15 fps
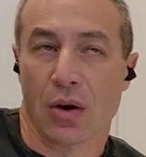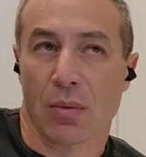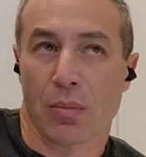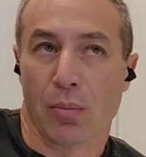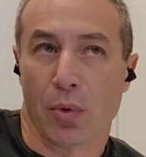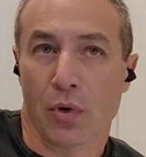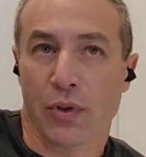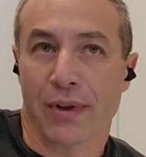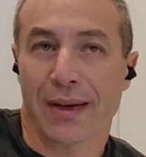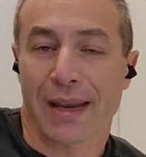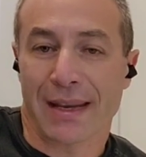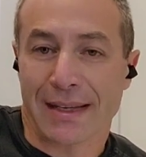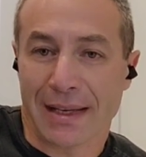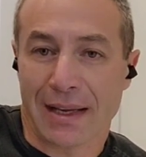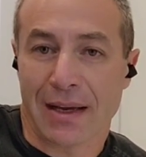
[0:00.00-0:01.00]
More than a
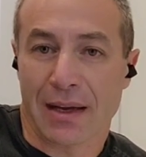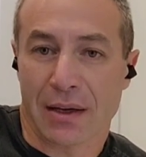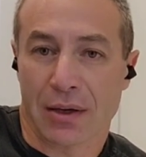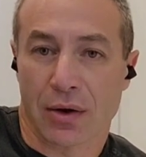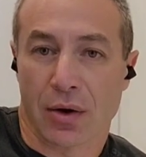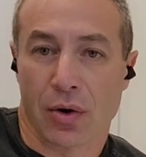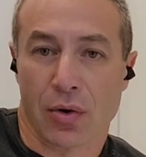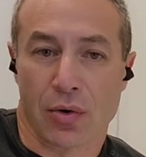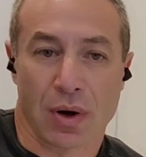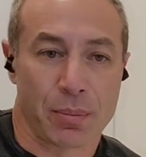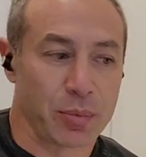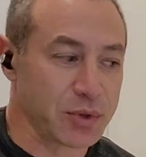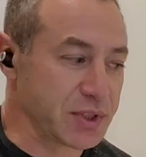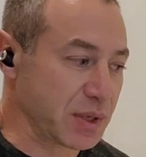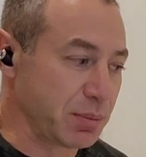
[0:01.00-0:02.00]
year ago, I
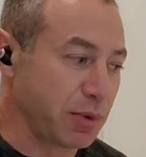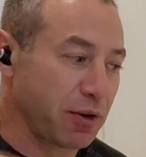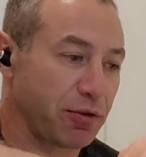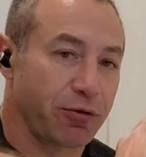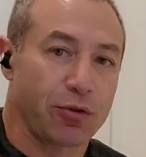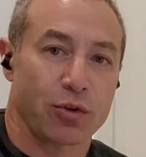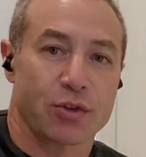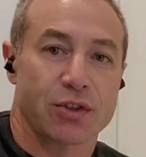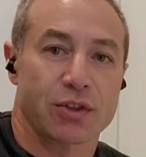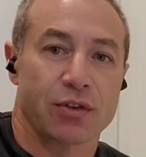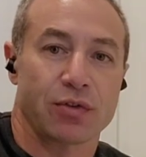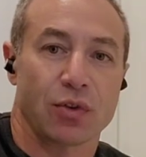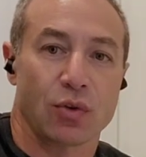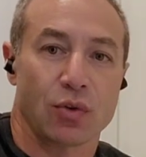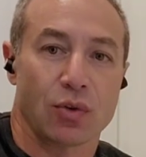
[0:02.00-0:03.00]
posted my first
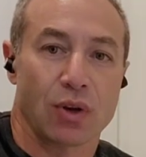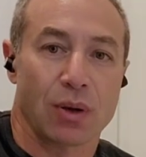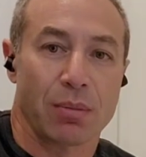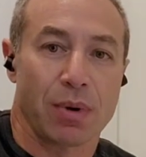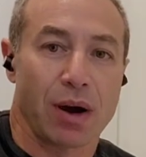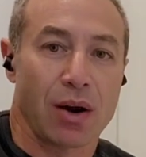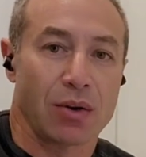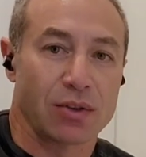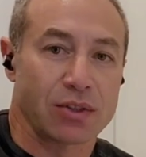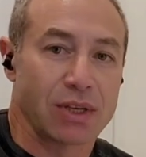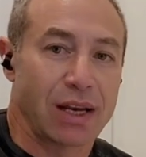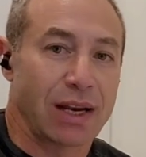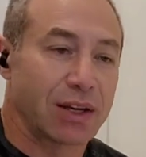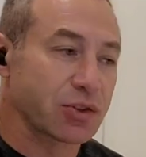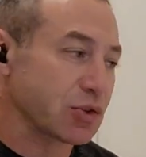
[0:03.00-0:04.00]
review about
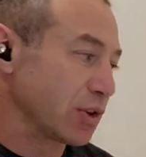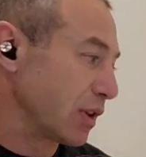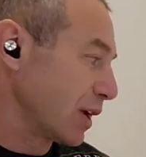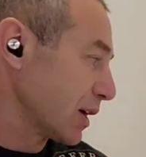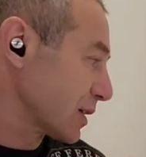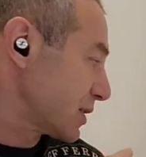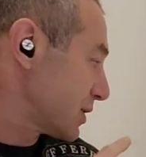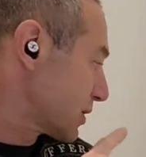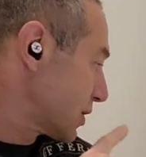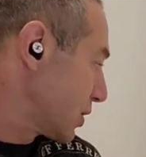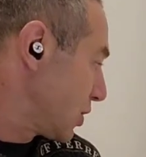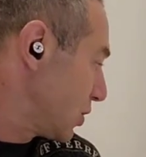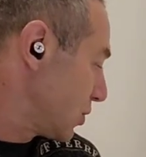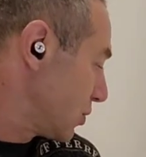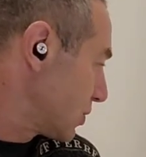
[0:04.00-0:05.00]
Electrolux
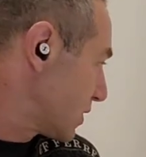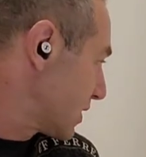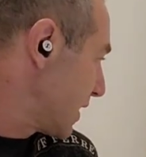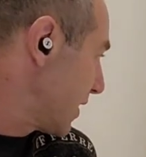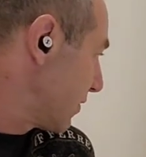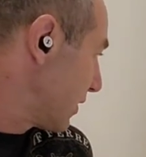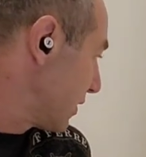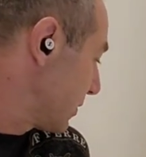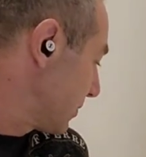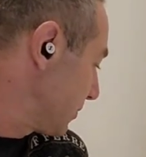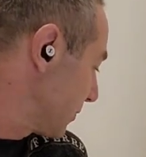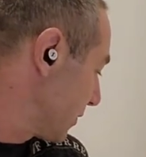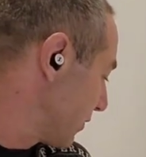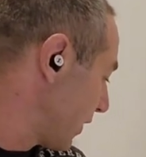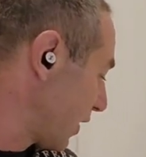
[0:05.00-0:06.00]
Q7
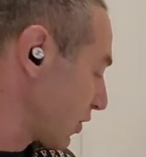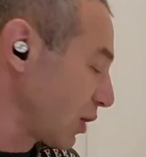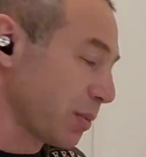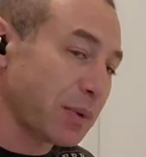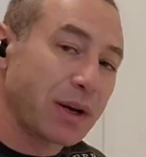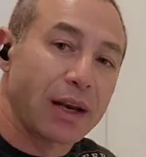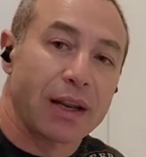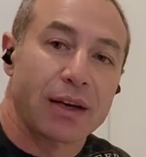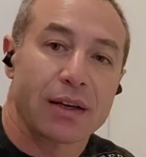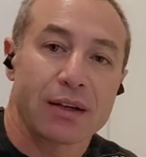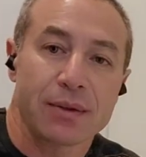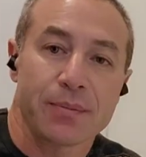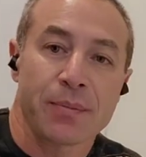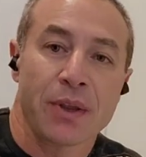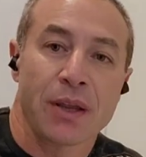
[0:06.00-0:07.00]
vacuum cleaner